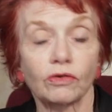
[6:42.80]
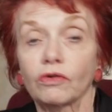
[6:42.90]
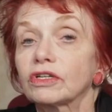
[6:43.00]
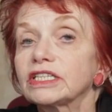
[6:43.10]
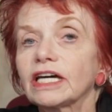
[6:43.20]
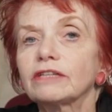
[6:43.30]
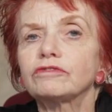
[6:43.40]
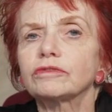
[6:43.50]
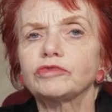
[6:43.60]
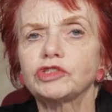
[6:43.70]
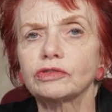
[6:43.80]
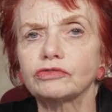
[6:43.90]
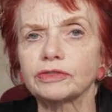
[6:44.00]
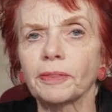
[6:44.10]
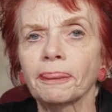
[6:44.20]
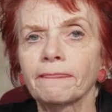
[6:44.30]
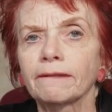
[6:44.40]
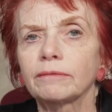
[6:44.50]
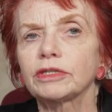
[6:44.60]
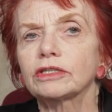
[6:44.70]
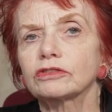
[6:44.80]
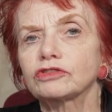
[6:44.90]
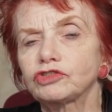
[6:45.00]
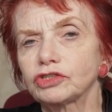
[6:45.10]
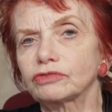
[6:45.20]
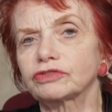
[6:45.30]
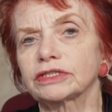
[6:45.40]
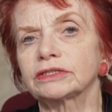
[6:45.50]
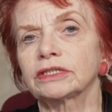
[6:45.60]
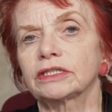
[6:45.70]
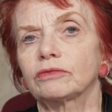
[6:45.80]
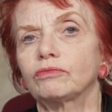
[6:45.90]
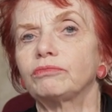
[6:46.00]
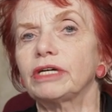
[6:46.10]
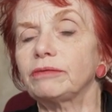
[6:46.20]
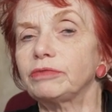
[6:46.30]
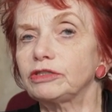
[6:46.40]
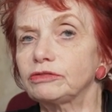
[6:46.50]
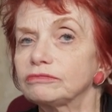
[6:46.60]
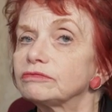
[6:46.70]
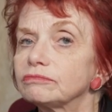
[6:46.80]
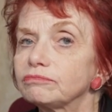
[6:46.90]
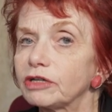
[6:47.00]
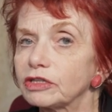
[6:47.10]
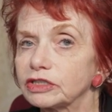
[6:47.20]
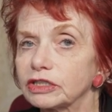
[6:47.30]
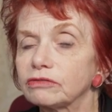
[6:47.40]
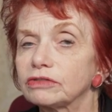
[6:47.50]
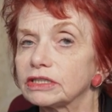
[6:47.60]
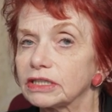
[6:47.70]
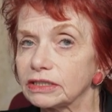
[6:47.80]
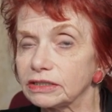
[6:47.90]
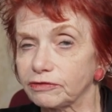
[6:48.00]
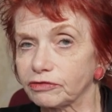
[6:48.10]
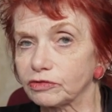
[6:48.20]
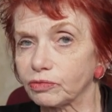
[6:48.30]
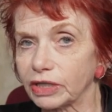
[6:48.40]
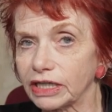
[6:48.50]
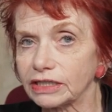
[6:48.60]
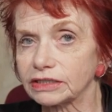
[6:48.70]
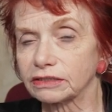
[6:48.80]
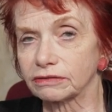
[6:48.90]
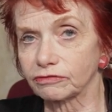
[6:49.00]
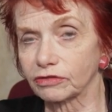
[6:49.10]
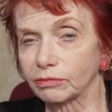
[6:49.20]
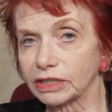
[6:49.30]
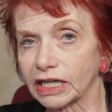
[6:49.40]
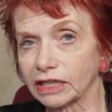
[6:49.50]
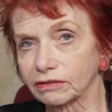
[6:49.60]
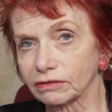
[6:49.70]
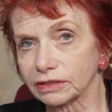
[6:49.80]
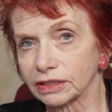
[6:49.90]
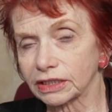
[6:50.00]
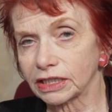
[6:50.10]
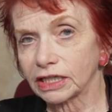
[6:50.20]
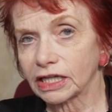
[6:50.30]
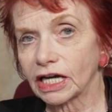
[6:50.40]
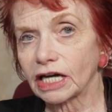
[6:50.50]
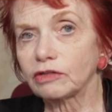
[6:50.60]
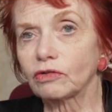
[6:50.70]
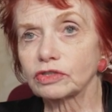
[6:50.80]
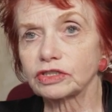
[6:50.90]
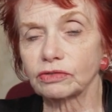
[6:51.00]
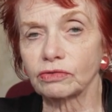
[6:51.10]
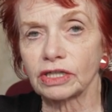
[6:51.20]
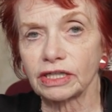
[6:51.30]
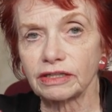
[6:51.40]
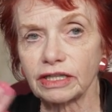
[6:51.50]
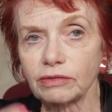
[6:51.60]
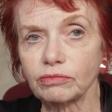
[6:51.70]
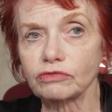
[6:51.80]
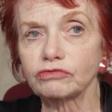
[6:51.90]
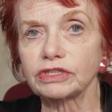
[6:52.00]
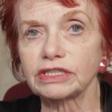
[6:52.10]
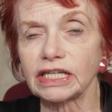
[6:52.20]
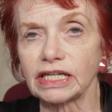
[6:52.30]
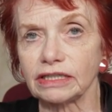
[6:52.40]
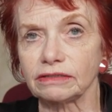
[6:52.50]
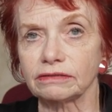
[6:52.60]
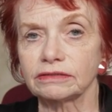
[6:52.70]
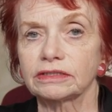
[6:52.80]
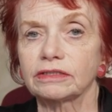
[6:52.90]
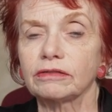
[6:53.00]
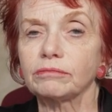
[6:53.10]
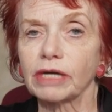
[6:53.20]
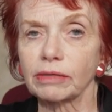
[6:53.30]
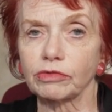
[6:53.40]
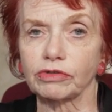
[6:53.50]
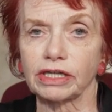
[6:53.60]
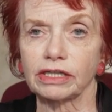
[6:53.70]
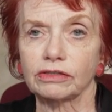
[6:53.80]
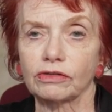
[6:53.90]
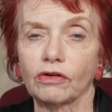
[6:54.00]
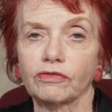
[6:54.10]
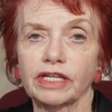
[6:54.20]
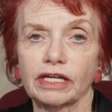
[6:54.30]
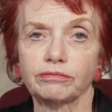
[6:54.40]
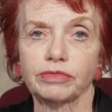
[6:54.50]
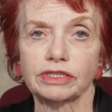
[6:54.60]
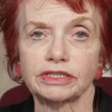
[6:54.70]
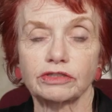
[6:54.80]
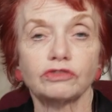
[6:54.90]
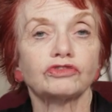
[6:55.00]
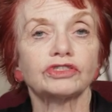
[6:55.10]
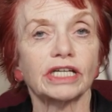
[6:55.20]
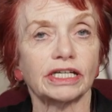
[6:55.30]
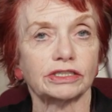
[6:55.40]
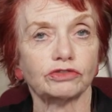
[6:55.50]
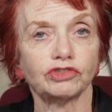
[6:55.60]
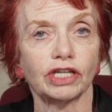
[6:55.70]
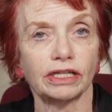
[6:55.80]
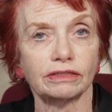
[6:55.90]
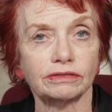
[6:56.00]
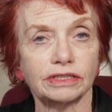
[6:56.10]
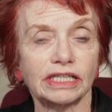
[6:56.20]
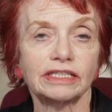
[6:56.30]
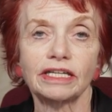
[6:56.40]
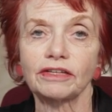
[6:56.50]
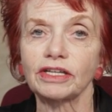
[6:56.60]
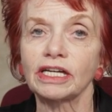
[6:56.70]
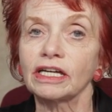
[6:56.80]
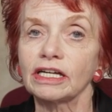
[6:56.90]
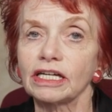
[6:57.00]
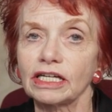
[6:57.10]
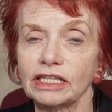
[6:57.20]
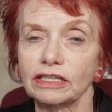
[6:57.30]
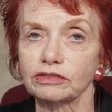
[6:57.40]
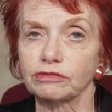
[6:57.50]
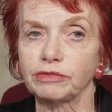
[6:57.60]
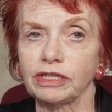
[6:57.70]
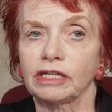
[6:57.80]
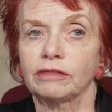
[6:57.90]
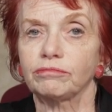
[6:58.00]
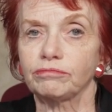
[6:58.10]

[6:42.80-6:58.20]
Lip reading: or again from children, because children may be persecuted in different ways from an adult, and also they will retain the memory of that persecution as a child, and that it has to be